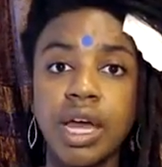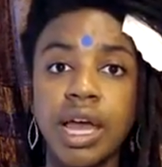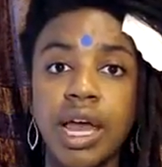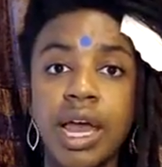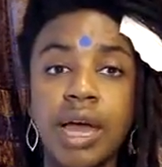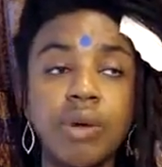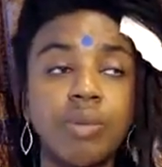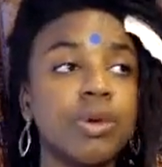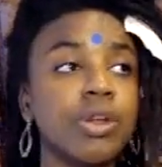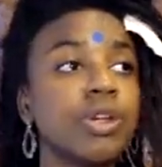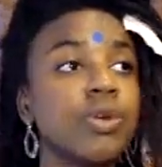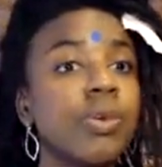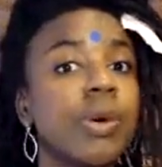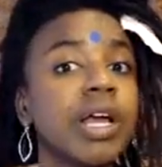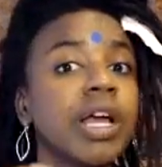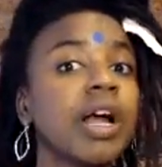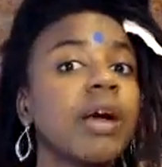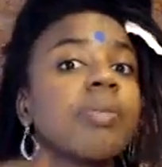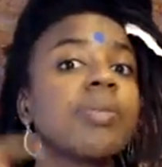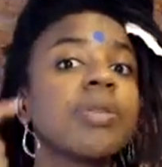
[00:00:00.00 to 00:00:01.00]
And when you
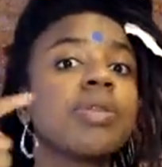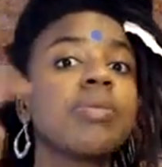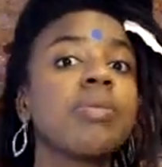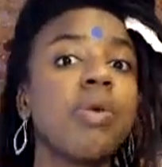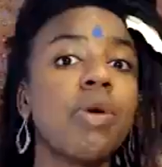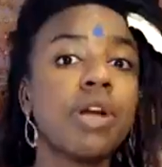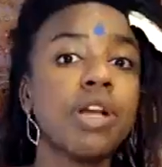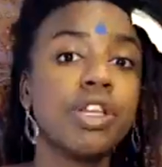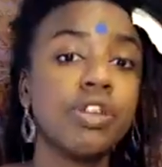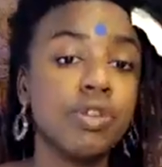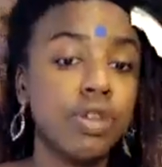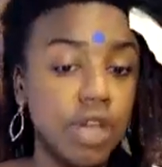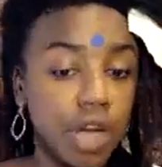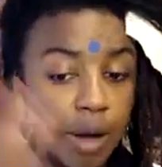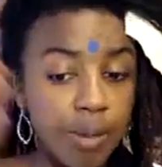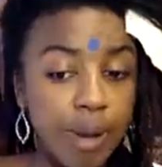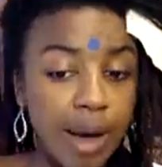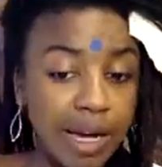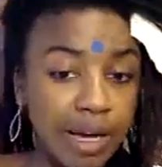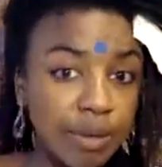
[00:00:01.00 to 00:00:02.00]
wake up in the morning, you can
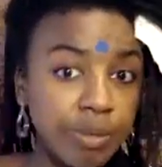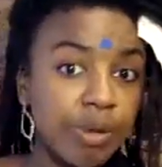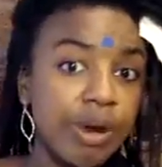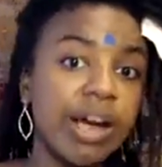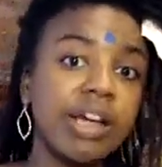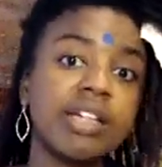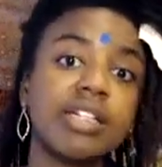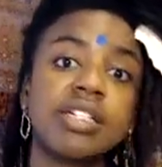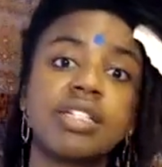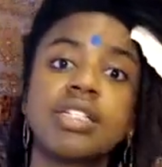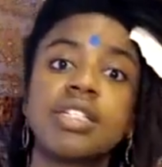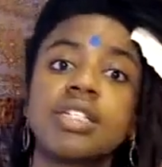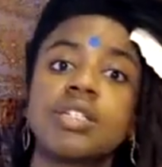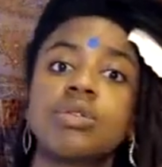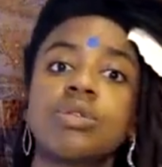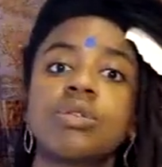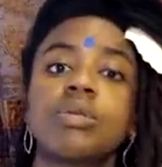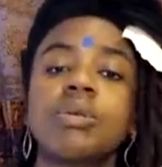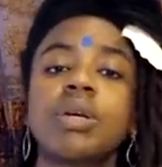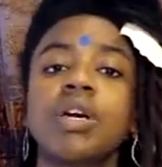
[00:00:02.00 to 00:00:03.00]
come back and practice this
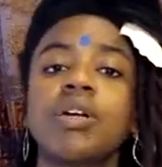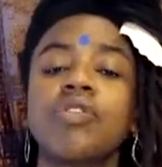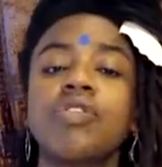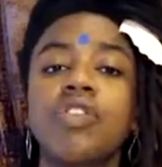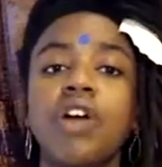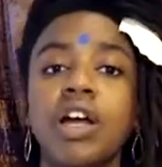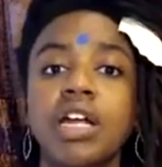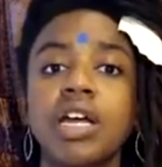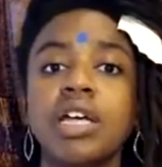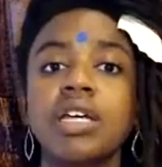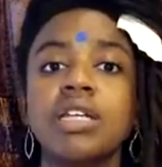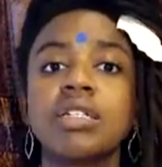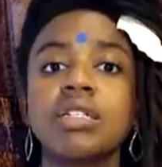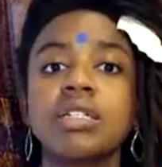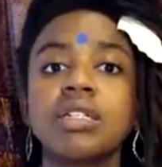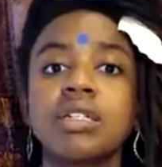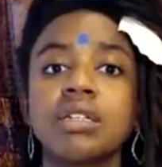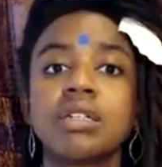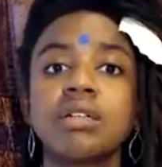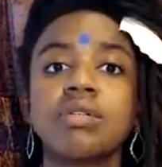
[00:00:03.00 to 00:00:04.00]
with me on
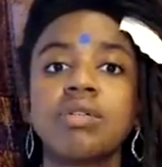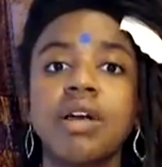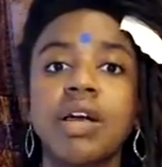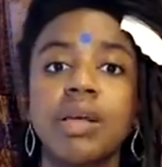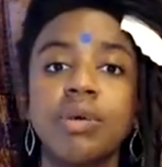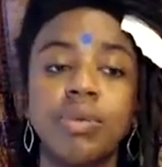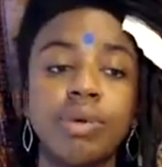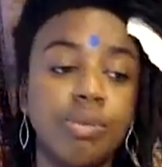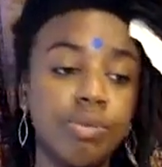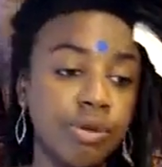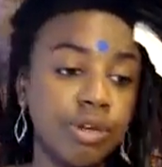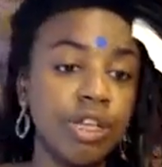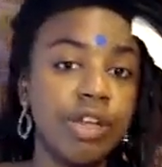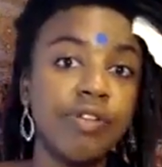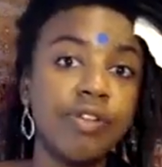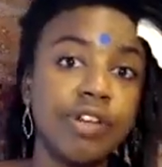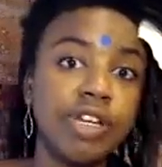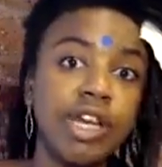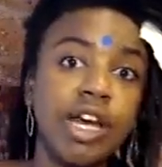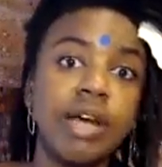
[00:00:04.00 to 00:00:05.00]
Fridays, right? We breathe
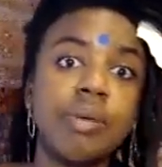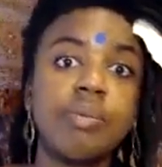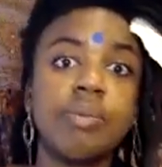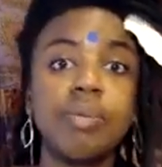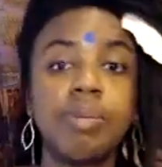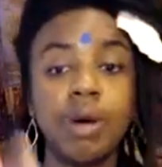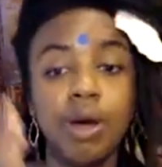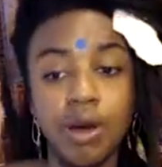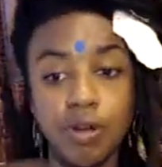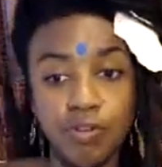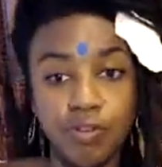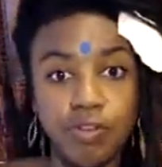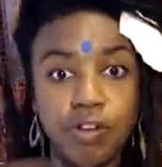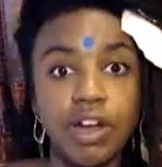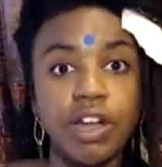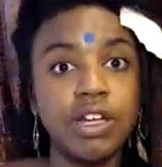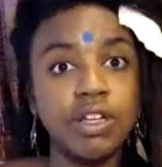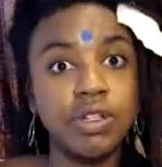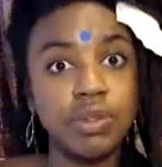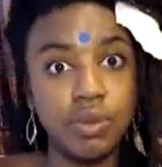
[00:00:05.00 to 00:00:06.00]
every day, but on
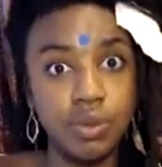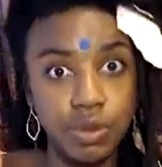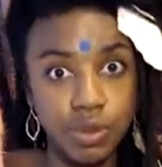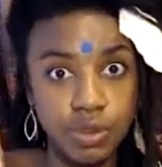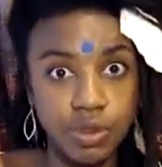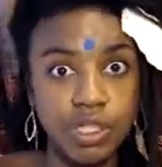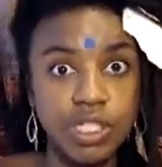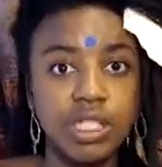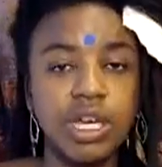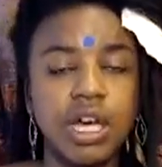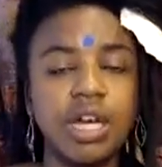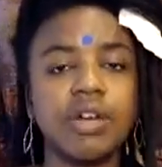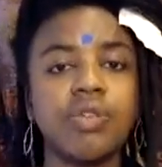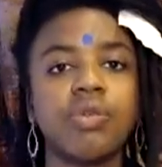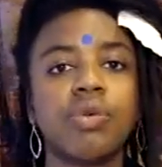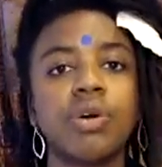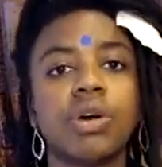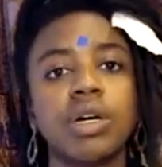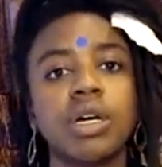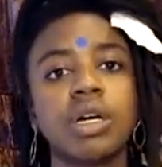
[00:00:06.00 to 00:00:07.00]
Fridays we'll do this kind of
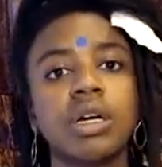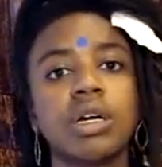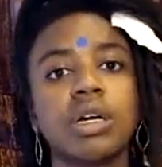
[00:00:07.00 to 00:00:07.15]
work.